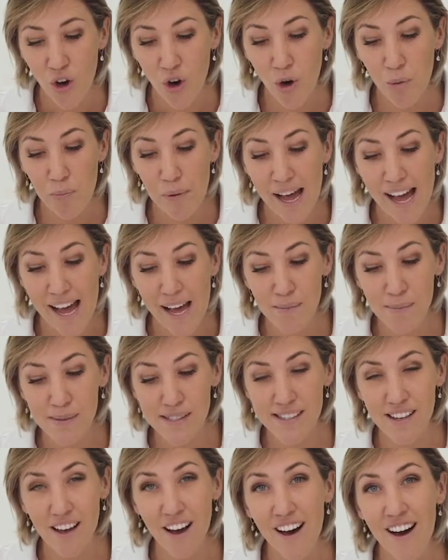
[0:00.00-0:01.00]
or
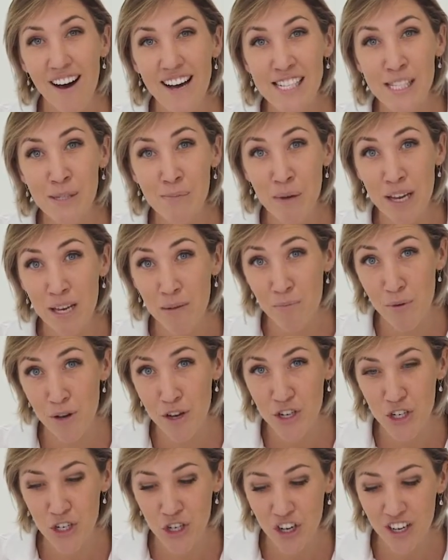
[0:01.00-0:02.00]
perhaps a high-speed
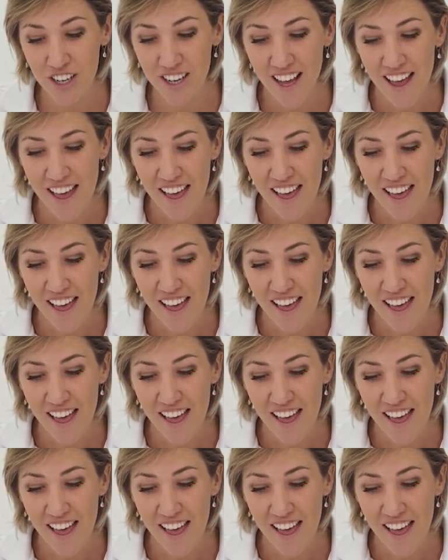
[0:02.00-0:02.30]
burst shot.